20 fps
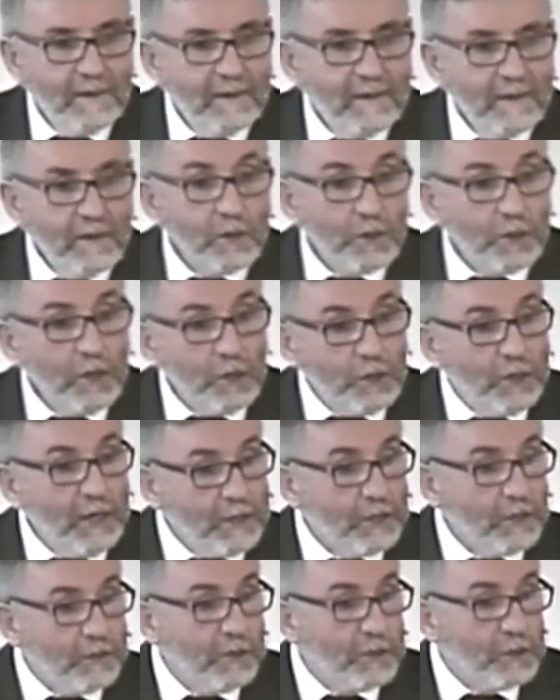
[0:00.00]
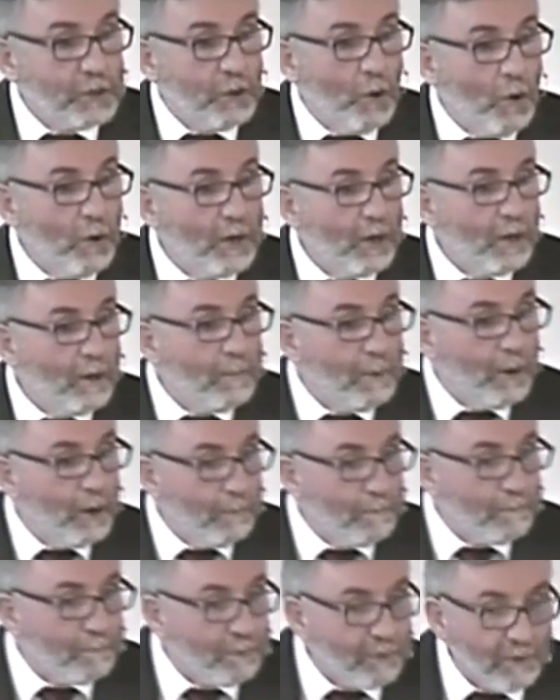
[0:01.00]
You see, Jesus is talking
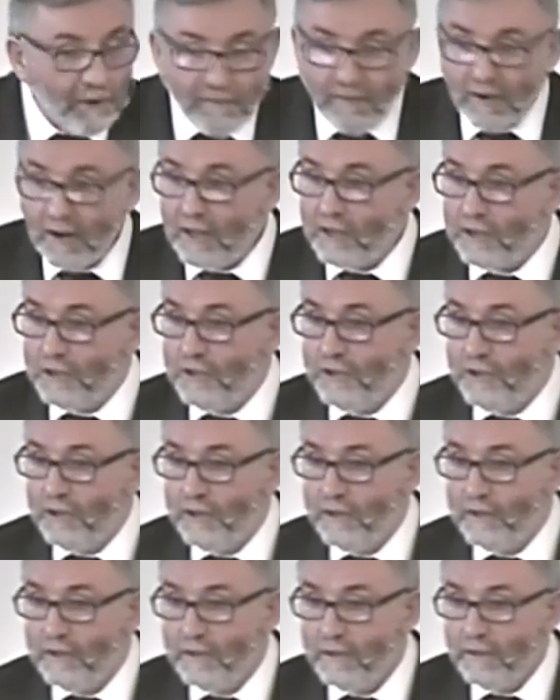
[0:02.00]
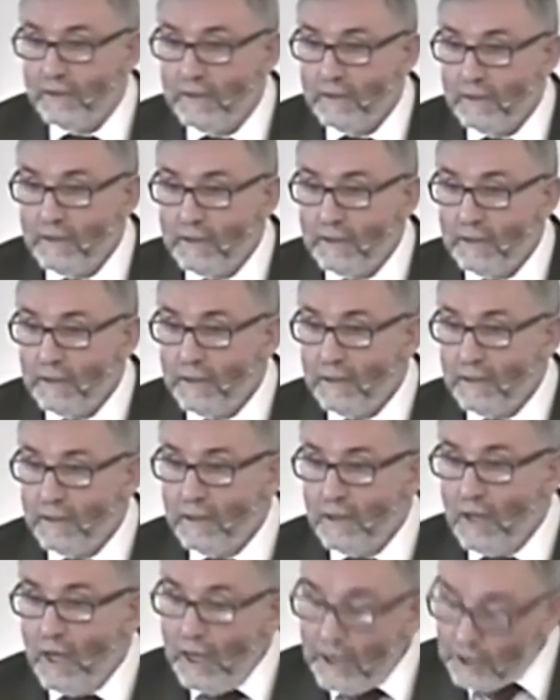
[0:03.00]
about privilege.
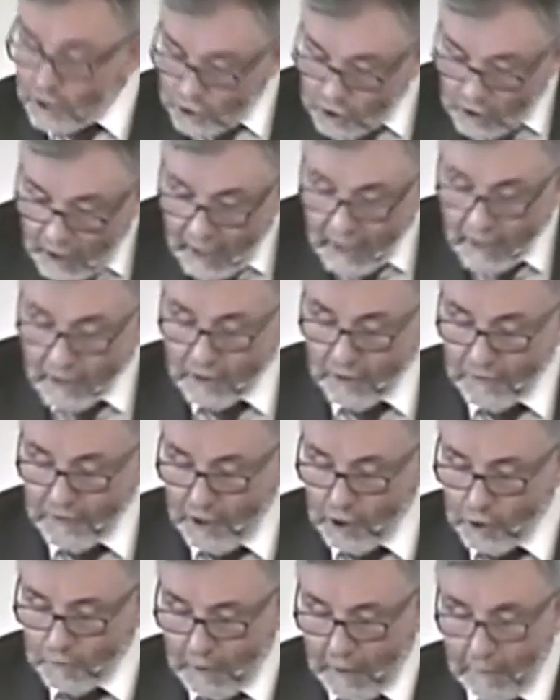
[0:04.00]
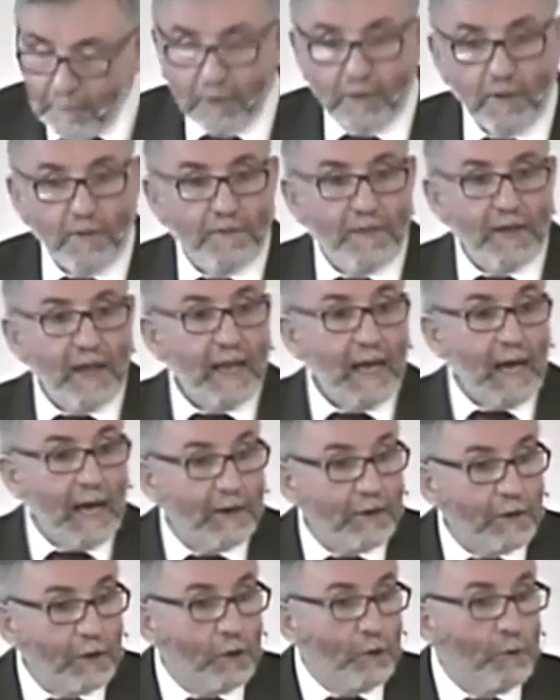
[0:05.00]
He's saying to these people that they
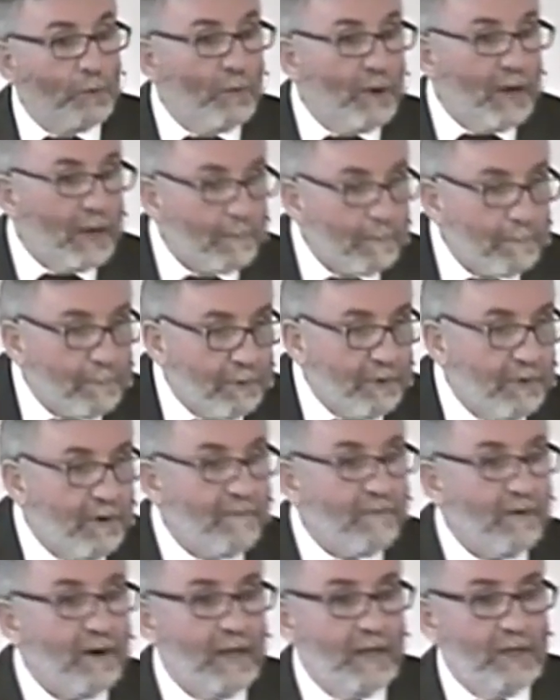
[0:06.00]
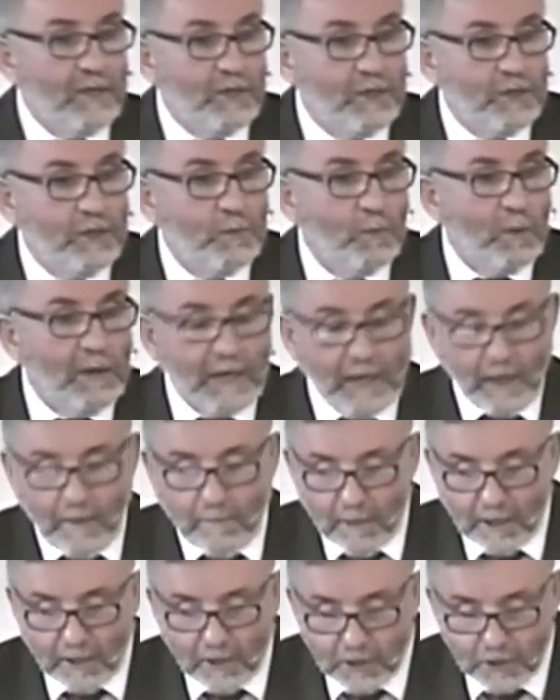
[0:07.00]
had great privilege when he
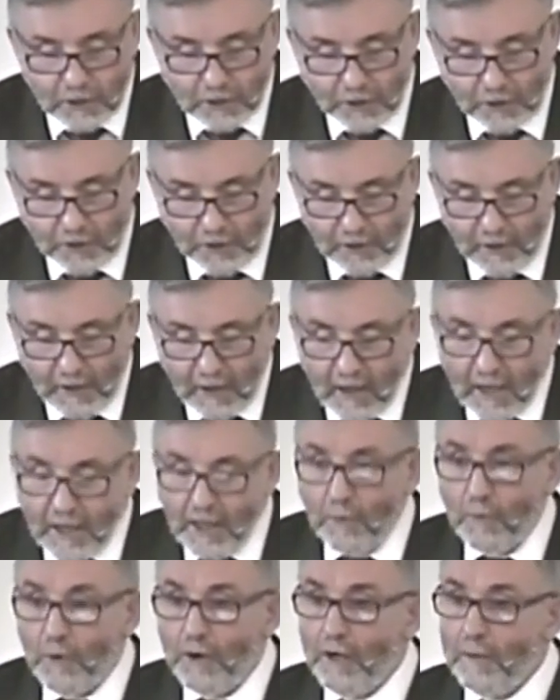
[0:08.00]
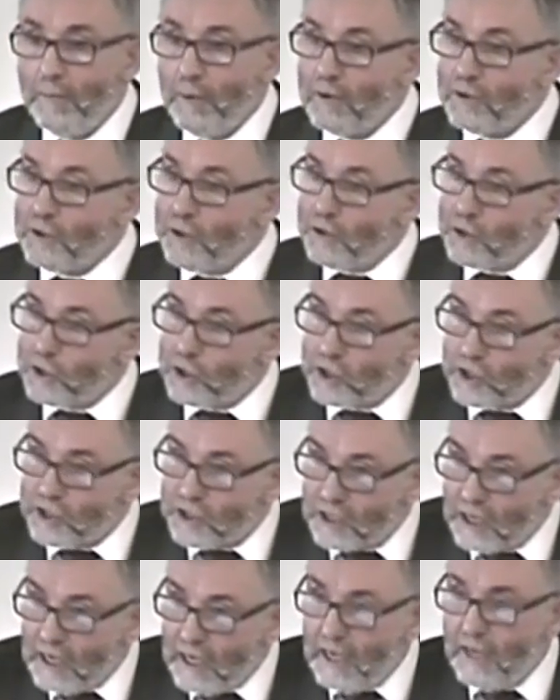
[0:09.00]
ministered. They were able to
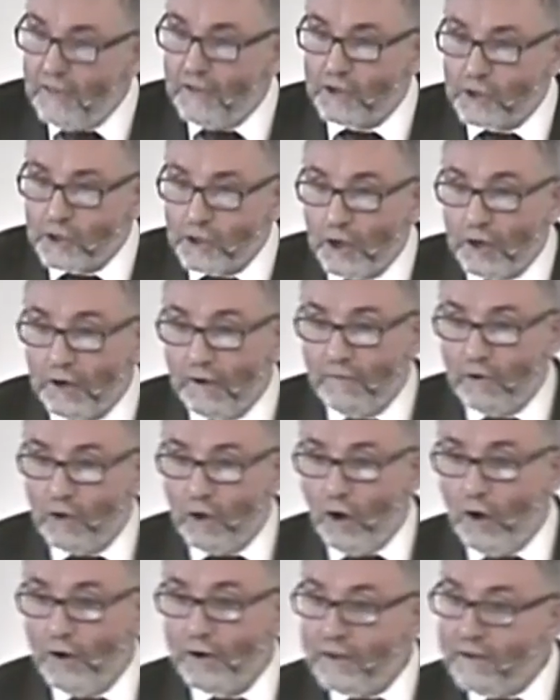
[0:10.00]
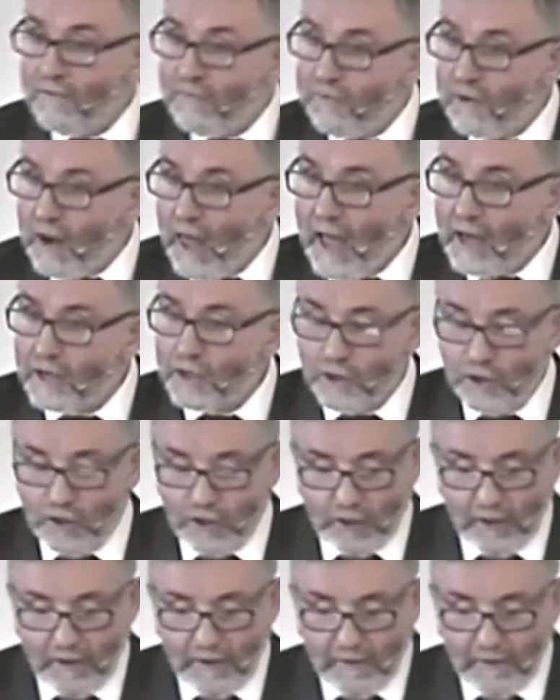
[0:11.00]
see the Son of God in the flesh.